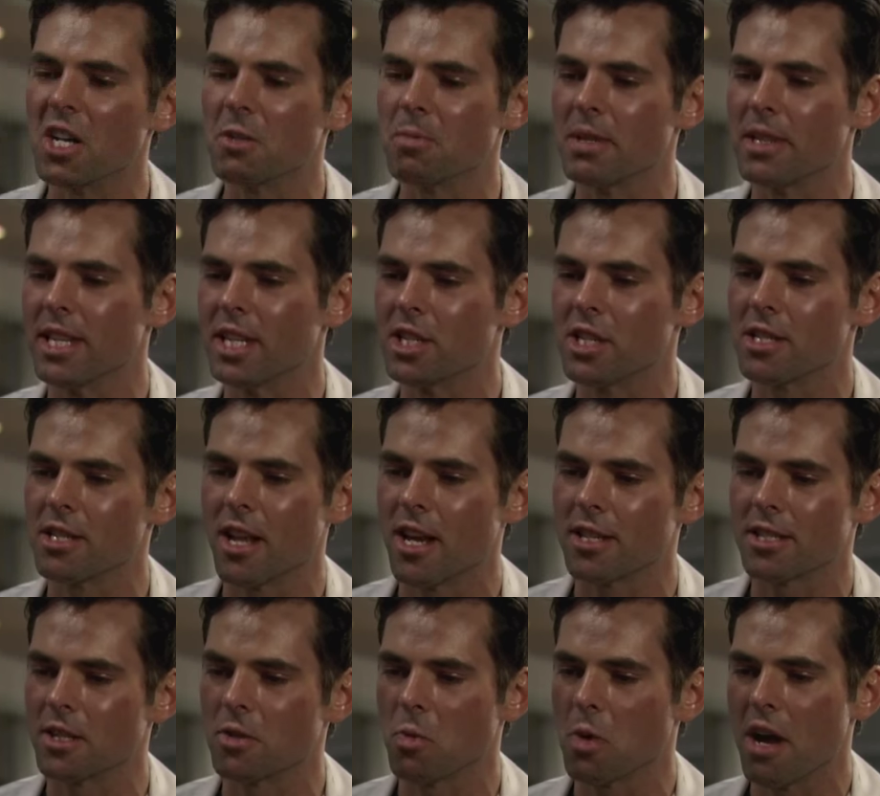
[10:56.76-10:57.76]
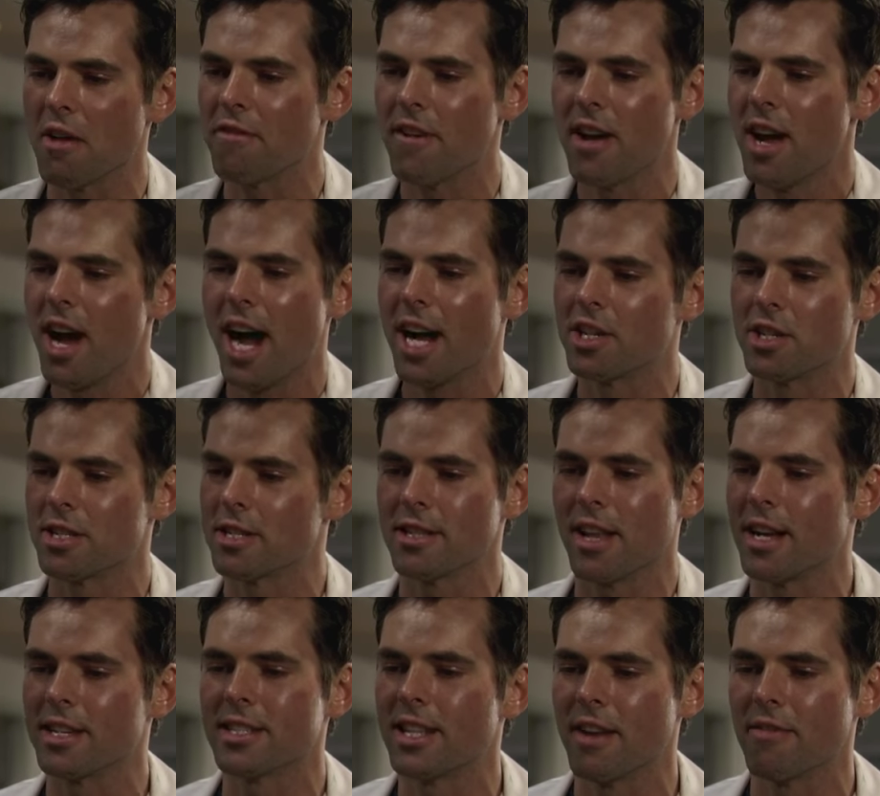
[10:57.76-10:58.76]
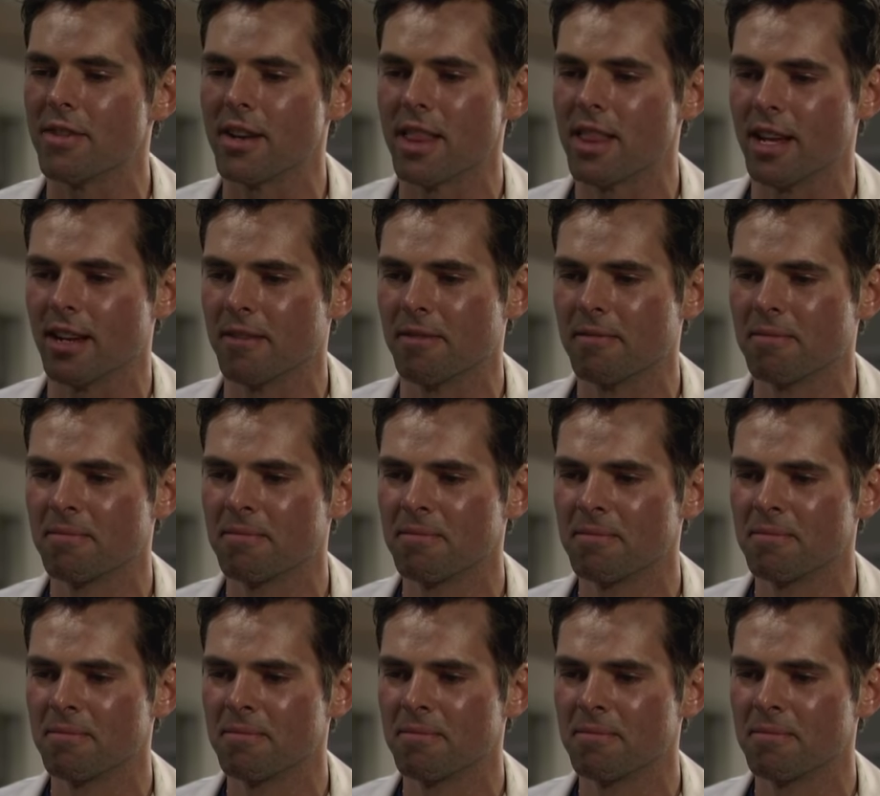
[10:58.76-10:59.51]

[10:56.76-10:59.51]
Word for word: a husband that just lost his wife. I just lost everything.